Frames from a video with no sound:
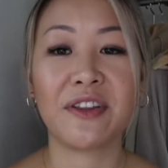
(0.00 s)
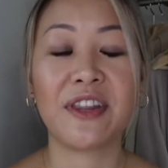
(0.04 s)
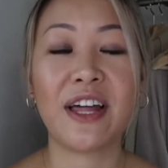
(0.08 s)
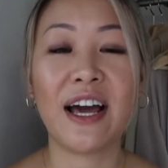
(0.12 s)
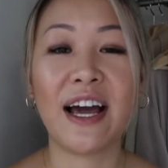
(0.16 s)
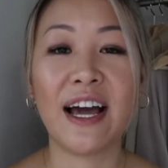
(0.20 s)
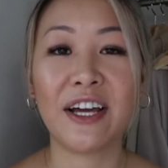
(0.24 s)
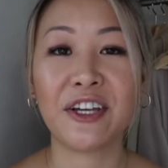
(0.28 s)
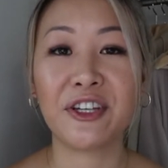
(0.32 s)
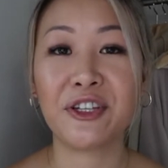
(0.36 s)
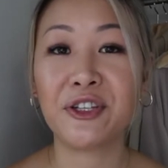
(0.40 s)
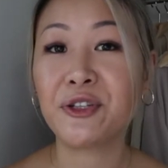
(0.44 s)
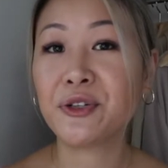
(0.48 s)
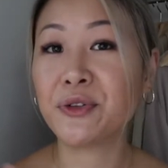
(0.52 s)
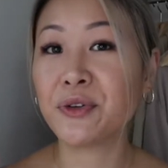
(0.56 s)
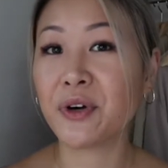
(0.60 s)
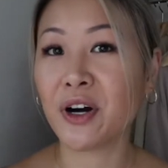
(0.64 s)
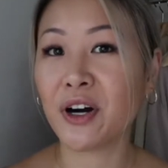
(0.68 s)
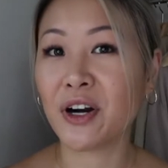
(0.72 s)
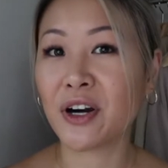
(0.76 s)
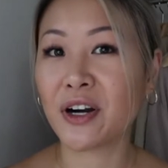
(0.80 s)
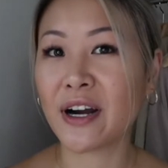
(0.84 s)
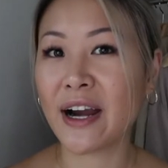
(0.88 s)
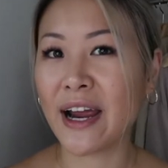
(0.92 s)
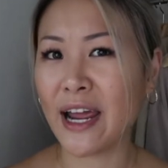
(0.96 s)
that you
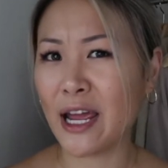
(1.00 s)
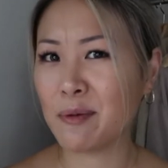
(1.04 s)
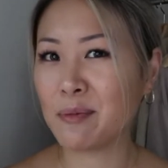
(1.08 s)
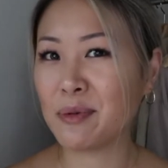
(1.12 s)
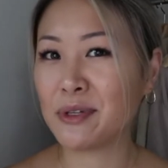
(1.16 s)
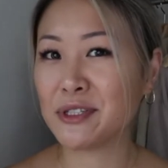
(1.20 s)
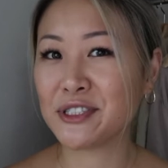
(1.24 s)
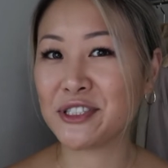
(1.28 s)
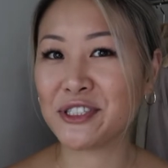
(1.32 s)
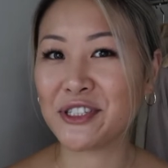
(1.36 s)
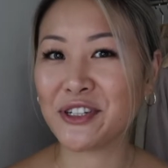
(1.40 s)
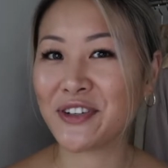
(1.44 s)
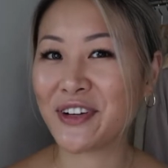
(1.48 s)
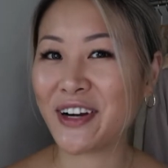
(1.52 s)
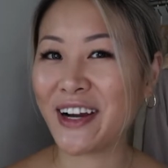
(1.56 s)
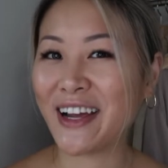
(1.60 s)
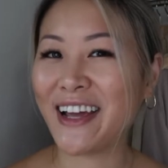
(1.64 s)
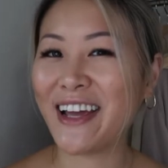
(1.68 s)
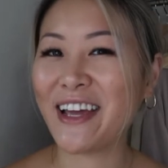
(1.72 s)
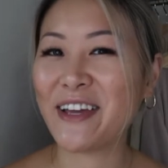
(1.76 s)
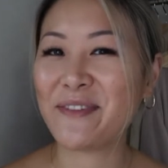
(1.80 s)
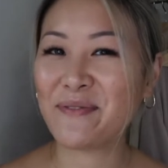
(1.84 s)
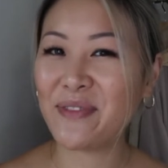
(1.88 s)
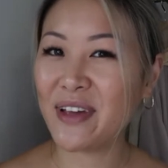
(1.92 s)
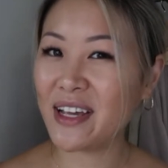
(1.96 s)
are able to
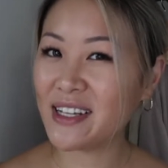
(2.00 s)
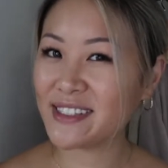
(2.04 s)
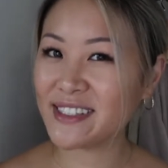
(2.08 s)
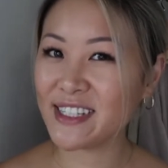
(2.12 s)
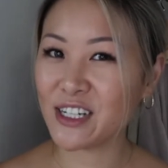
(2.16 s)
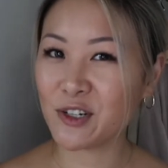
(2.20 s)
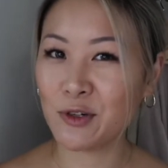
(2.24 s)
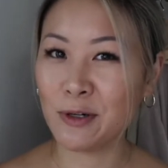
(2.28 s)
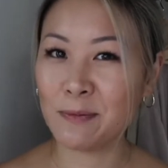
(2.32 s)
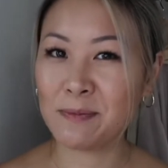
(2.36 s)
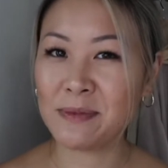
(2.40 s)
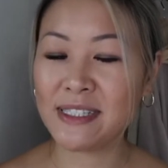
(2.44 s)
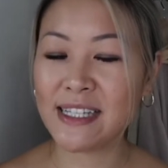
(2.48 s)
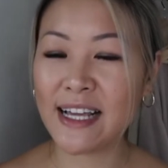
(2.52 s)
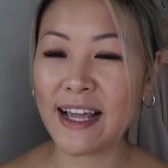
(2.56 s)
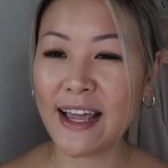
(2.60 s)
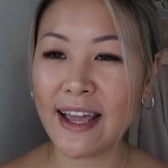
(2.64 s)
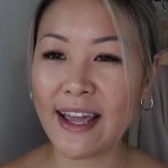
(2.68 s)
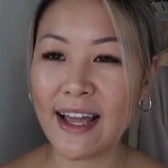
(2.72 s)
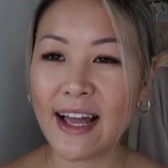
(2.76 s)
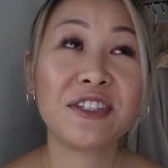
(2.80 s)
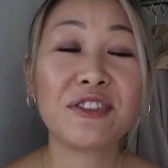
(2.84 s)
create a basic website.